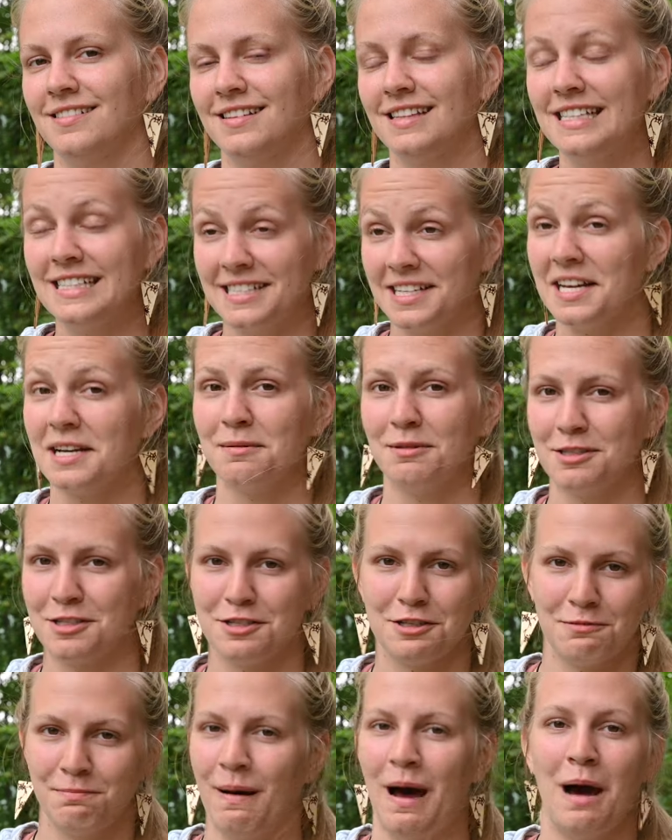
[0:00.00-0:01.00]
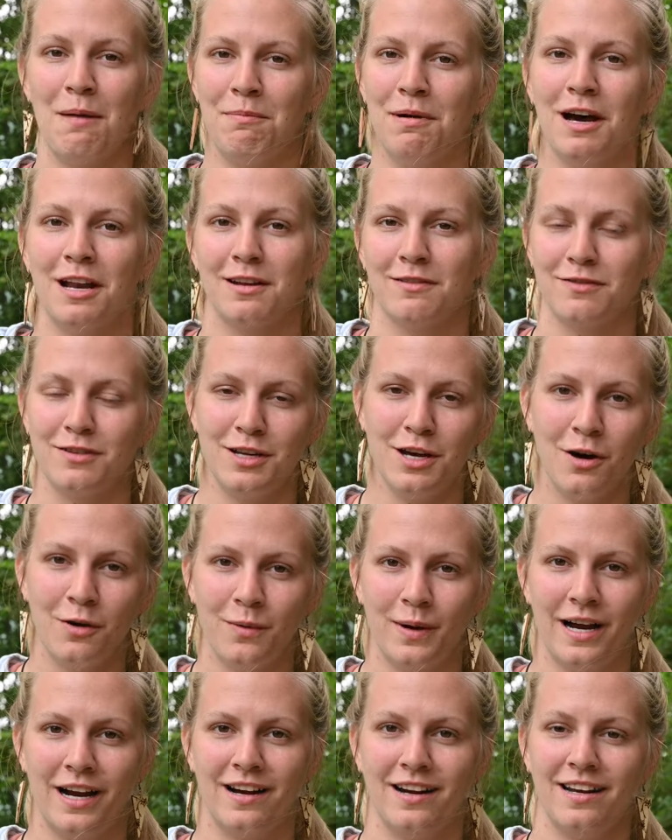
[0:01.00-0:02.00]
these animals just pop out of
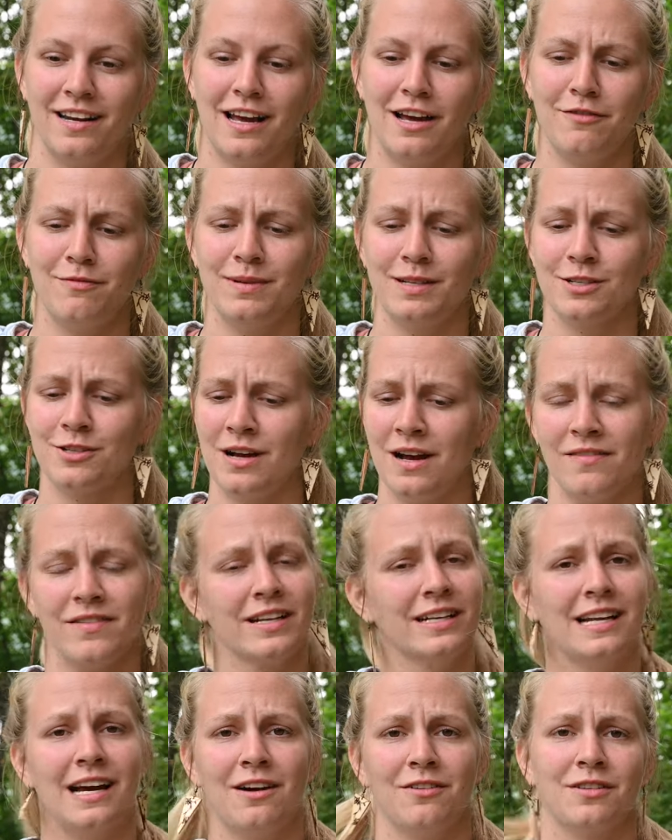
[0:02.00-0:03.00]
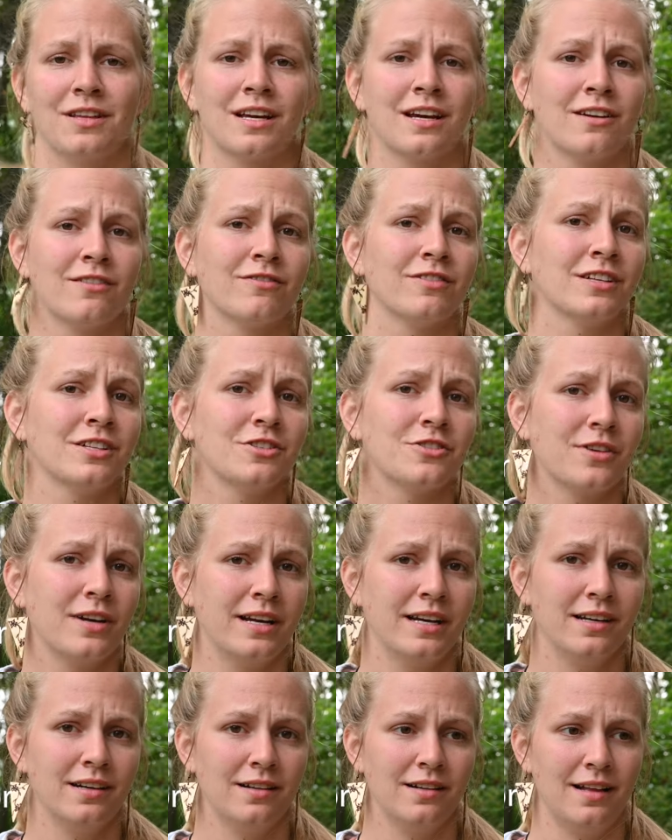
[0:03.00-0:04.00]
nowhere, and I've been driving down the Gunflint
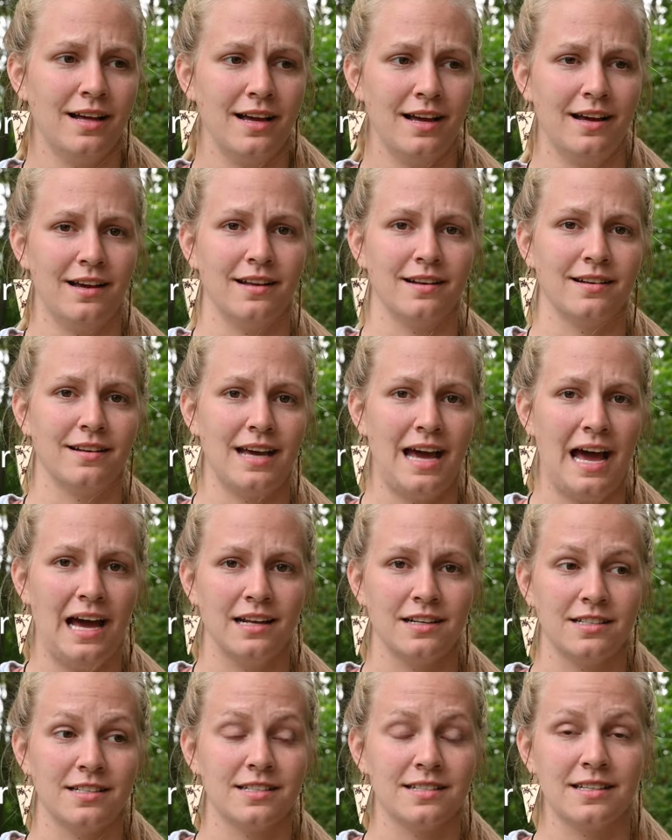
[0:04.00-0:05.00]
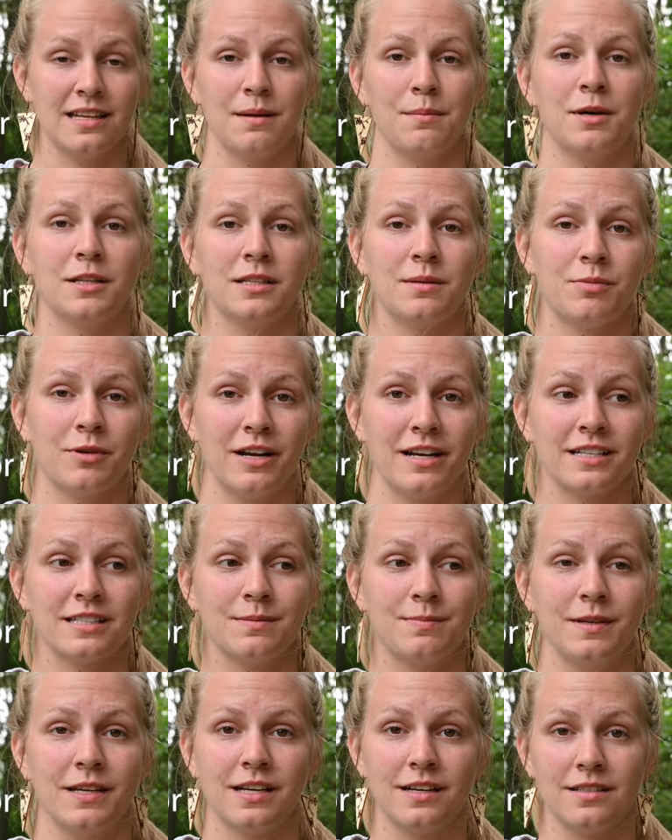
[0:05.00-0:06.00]
Trail and had to slam on the
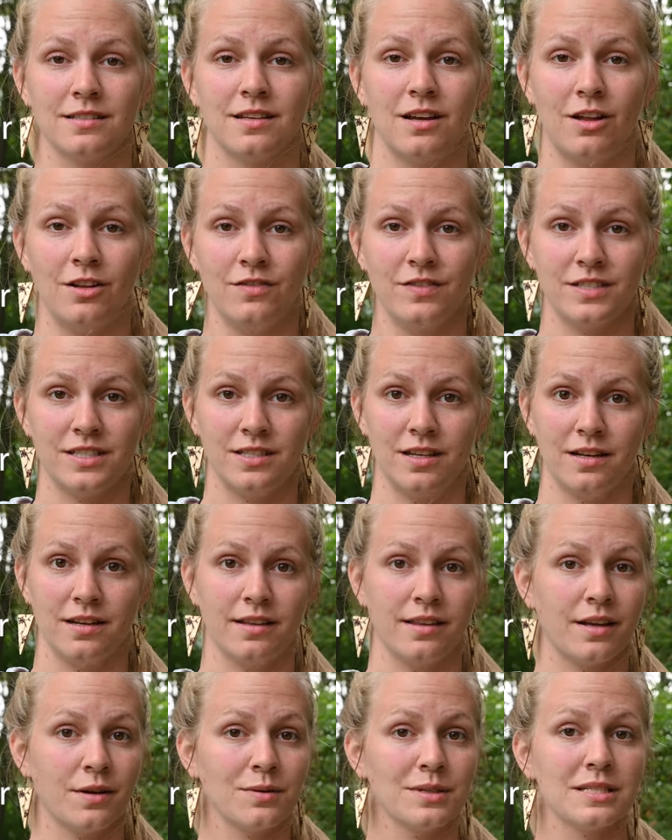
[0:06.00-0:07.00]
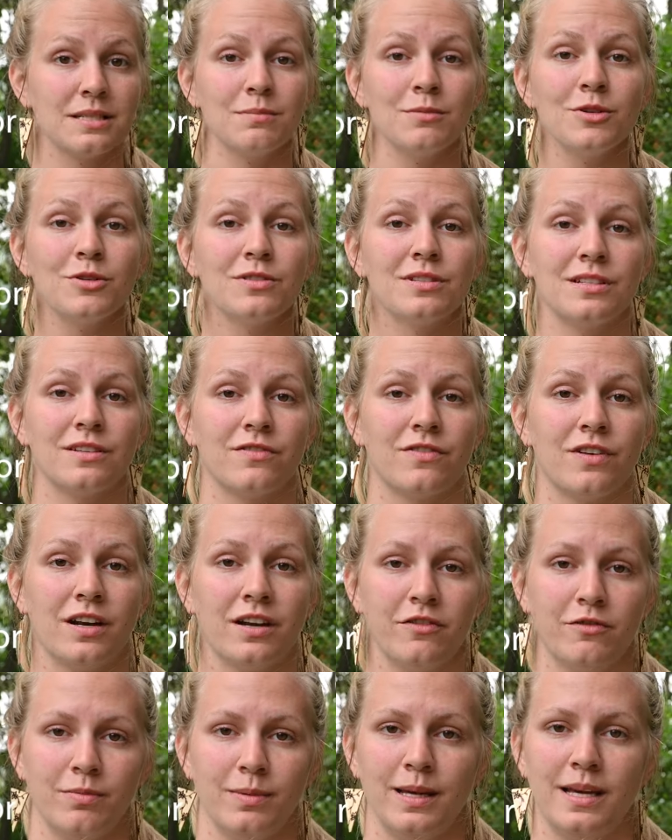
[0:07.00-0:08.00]
brakes because all of a sudden there was a moose in
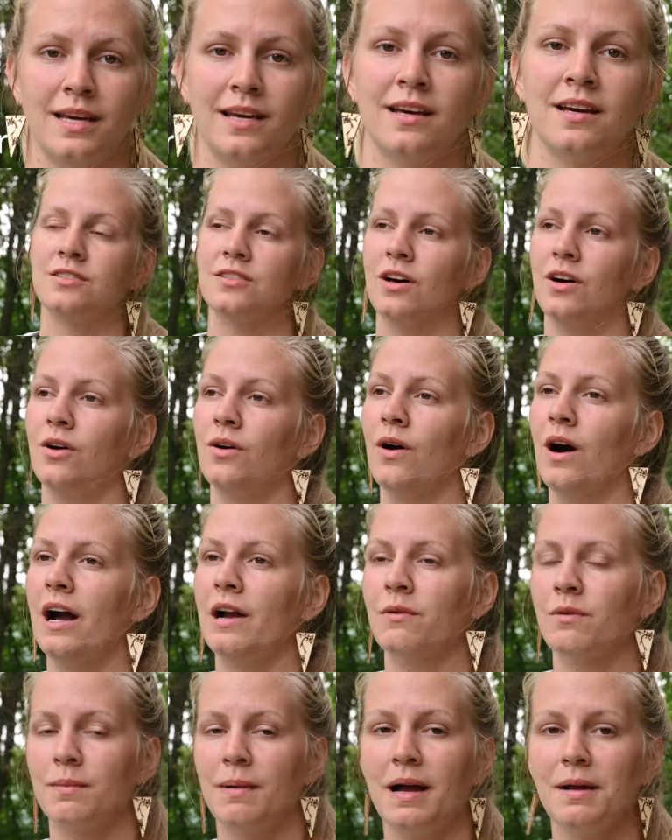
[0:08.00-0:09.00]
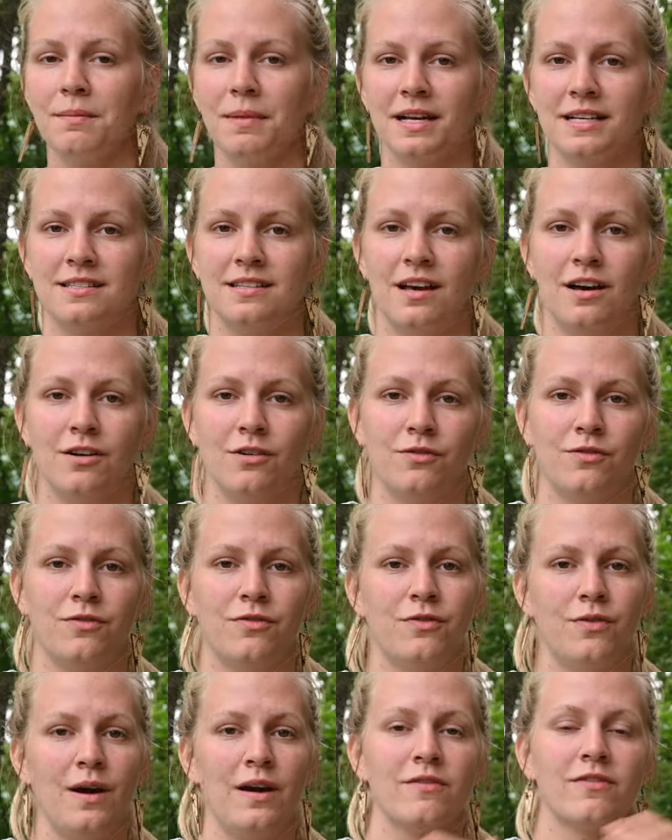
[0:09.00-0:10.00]
front of me. So I remind
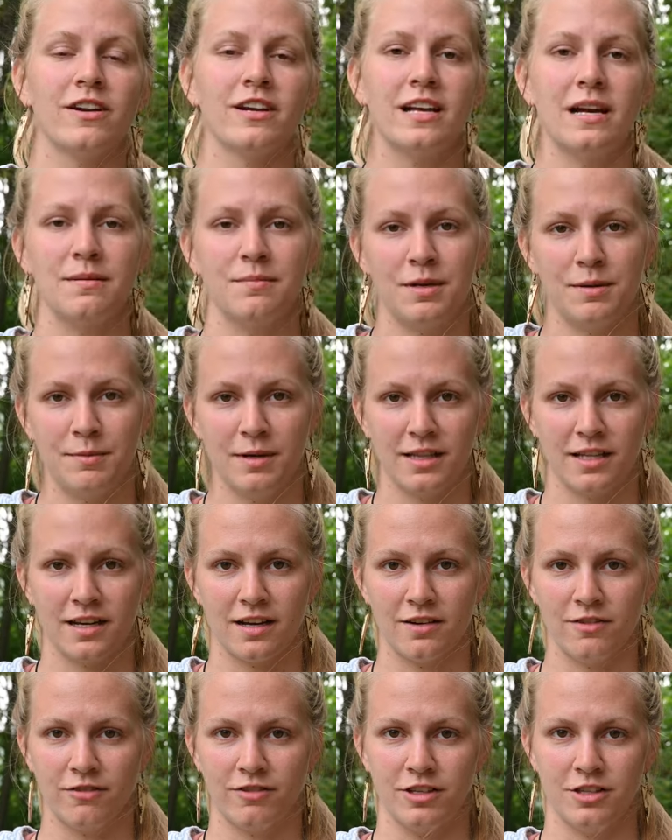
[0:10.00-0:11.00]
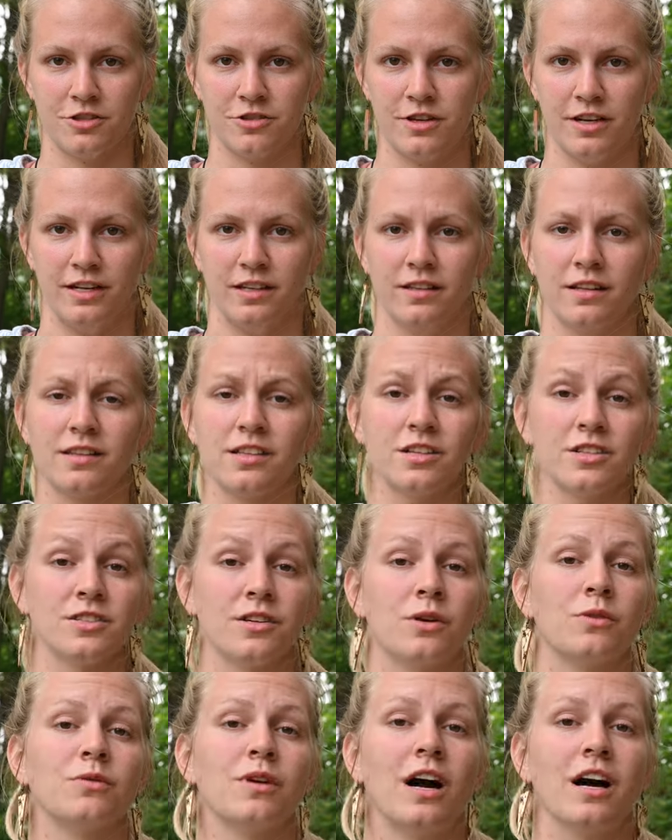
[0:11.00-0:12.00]
myself every time I'm on the Gunflint Trail that there's
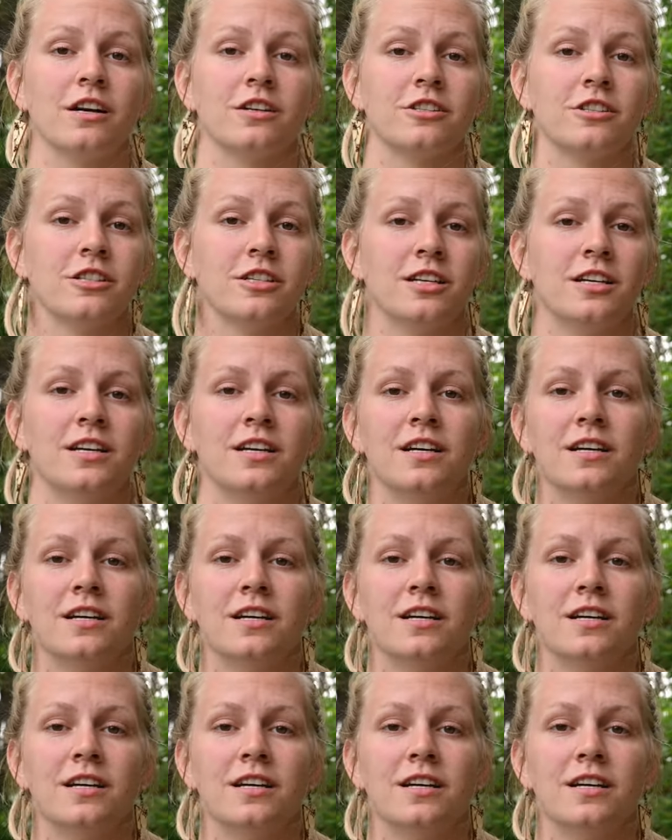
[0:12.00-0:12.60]
no rush